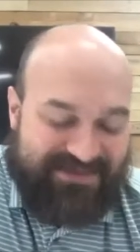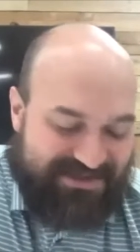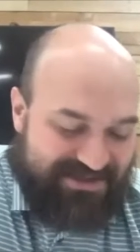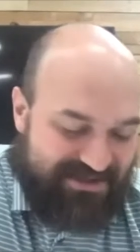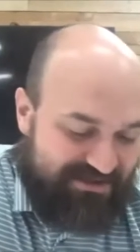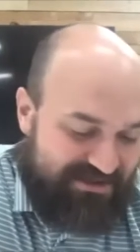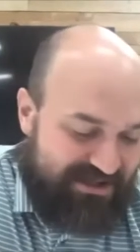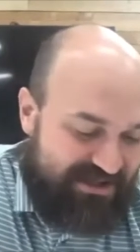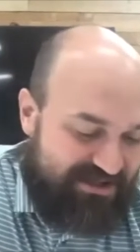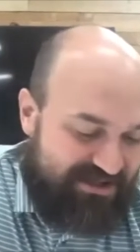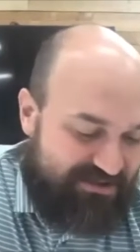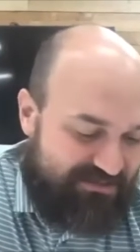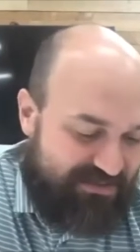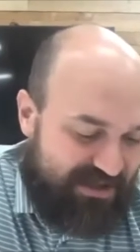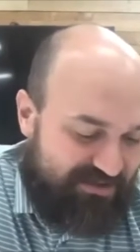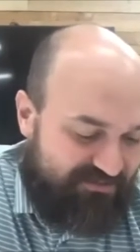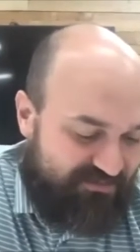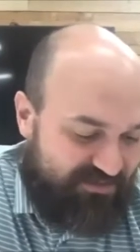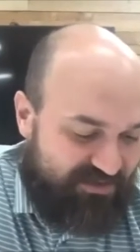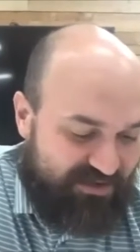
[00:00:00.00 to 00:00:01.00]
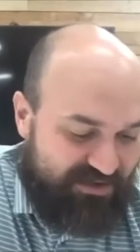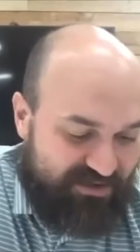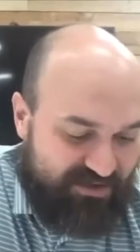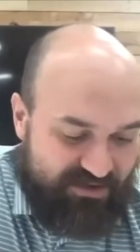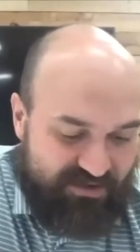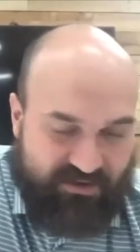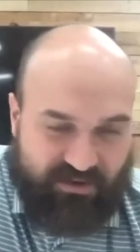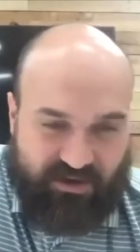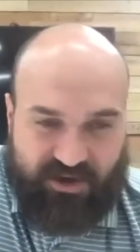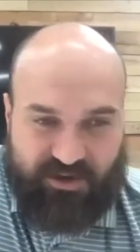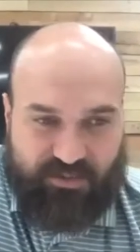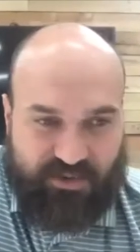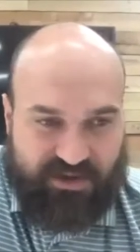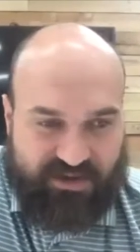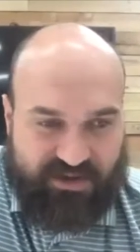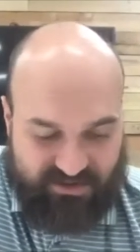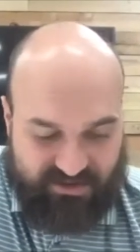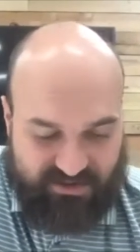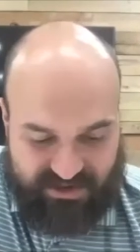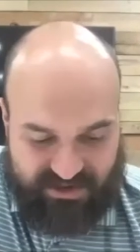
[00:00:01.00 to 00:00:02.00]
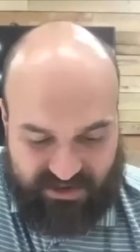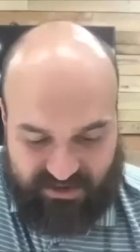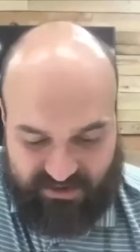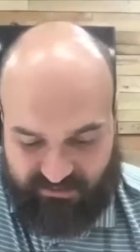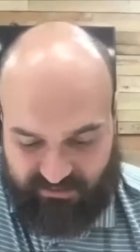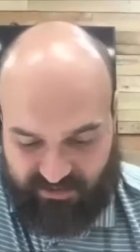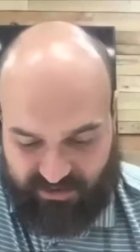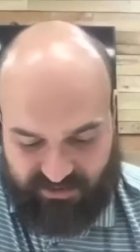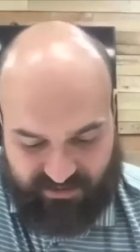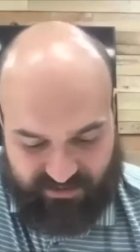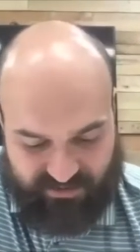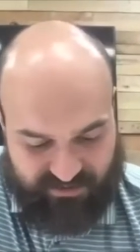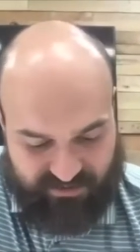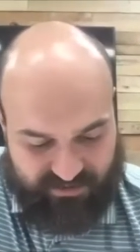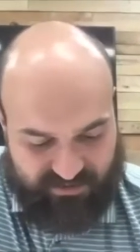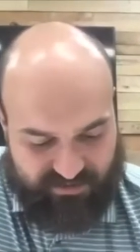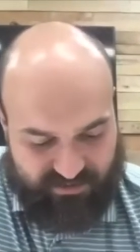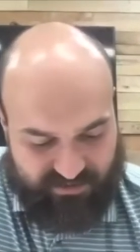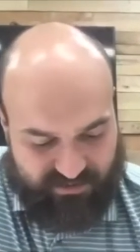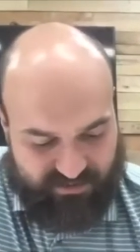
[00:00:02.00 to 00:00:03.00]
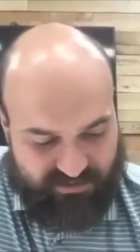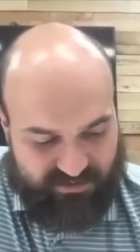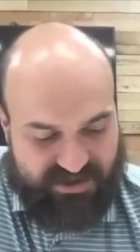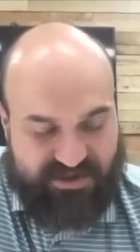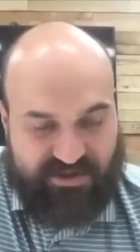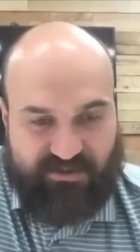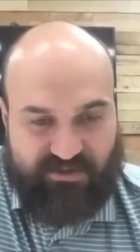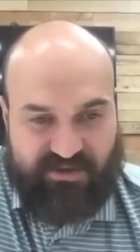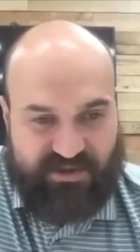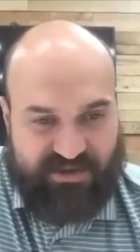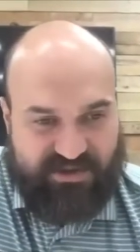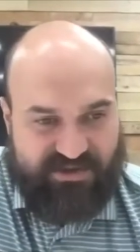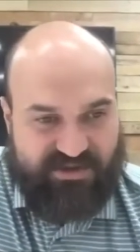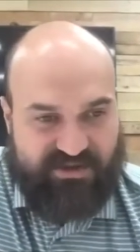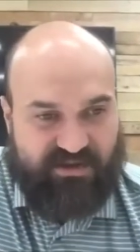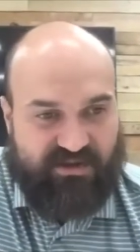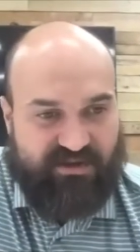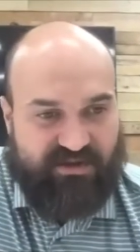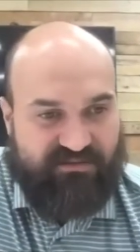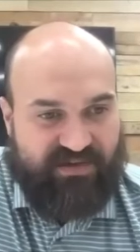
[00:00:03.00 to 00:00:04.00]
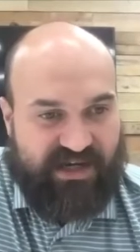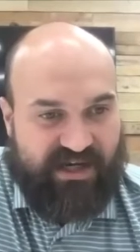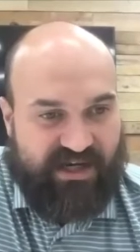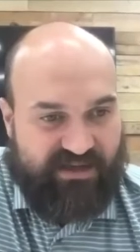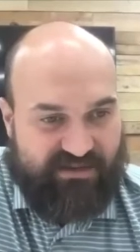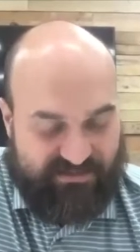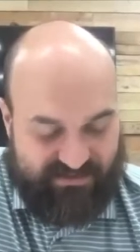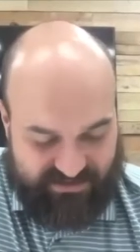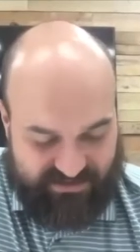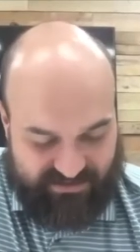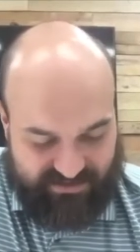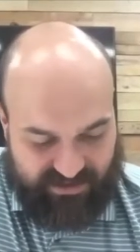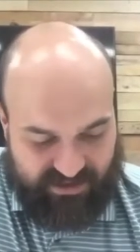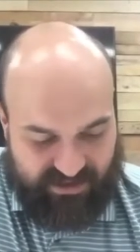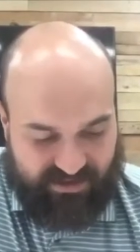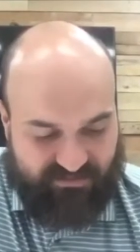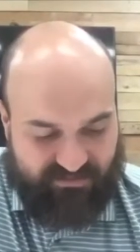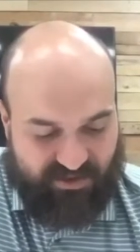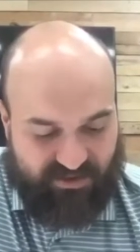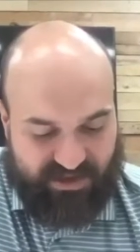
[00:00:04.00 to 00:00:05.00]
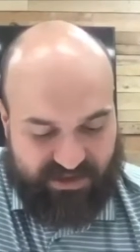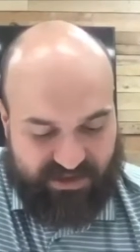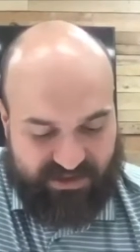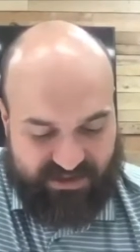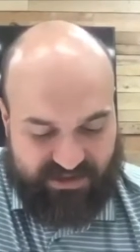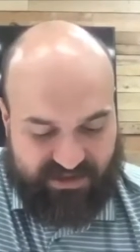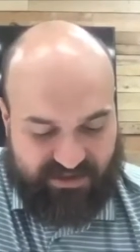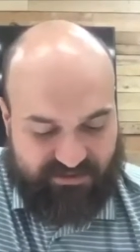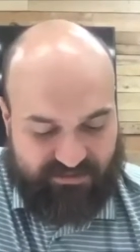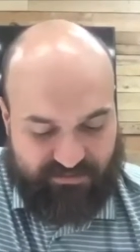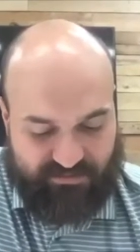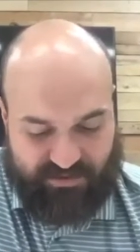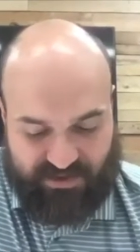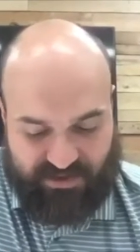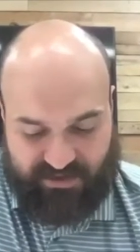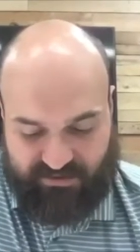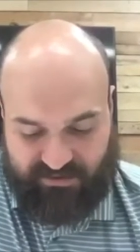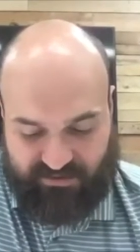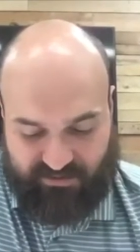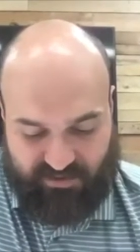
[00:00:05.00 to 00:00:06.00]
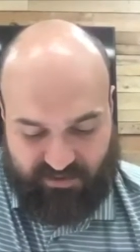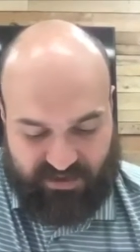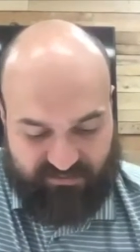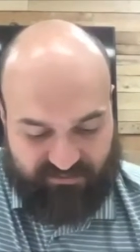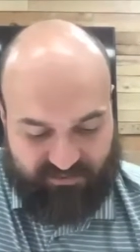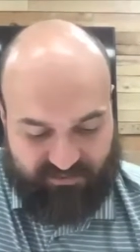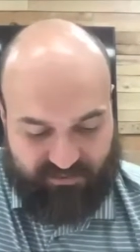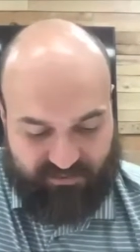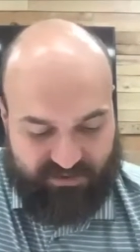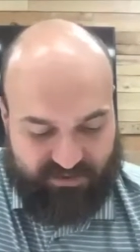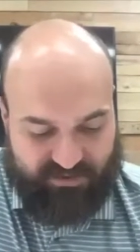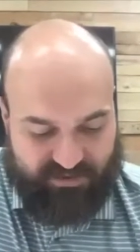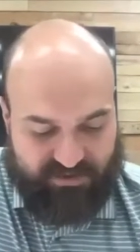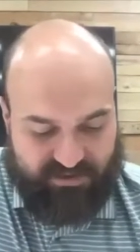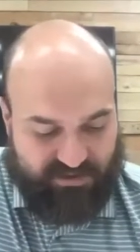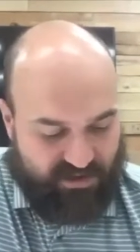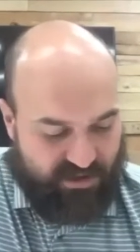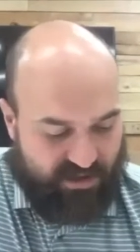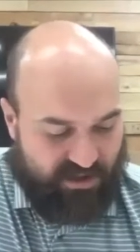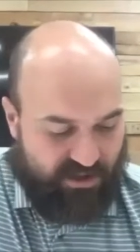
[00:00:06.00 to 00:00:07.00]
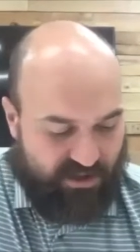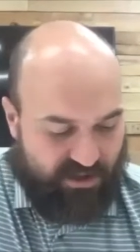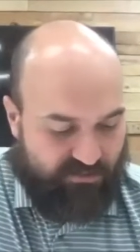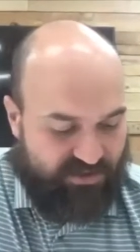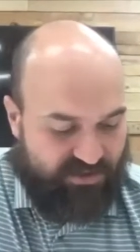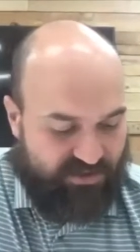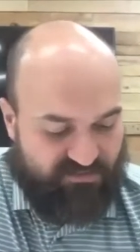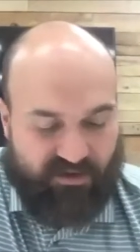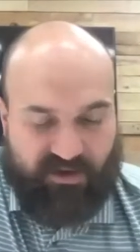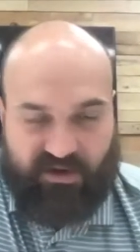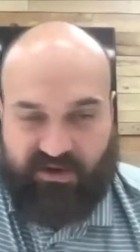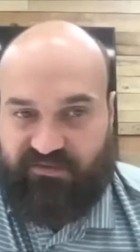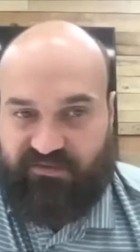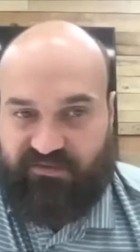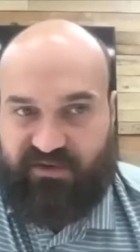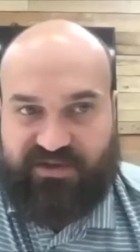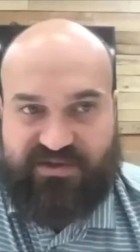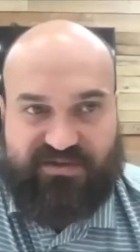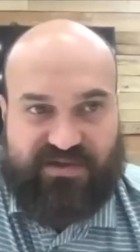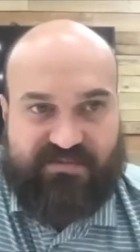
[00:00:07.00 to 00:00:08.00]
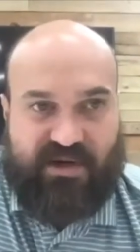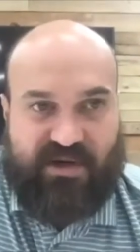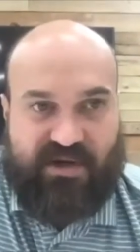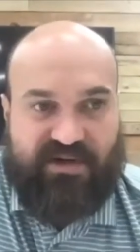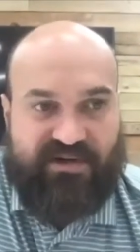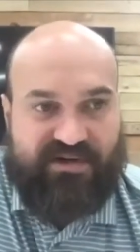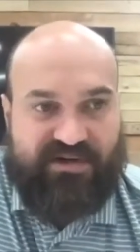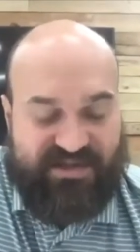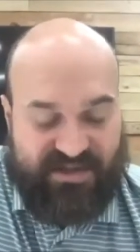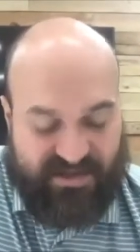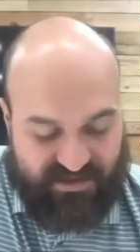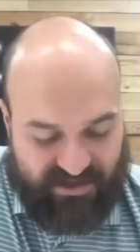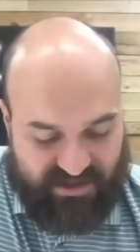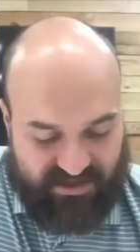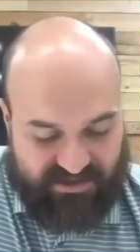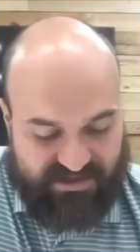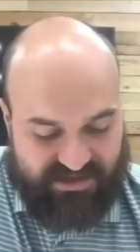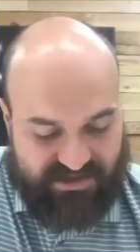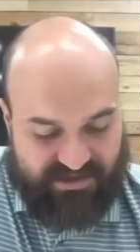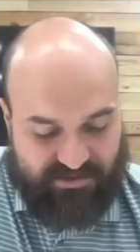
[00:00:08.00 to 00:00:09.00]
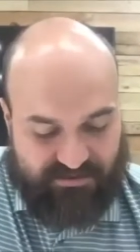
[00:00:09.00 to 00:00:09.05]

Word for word: So thank you, man, for all the work you did with sewage and all of that. I have no idea, but grateful um just for all the first responders and things.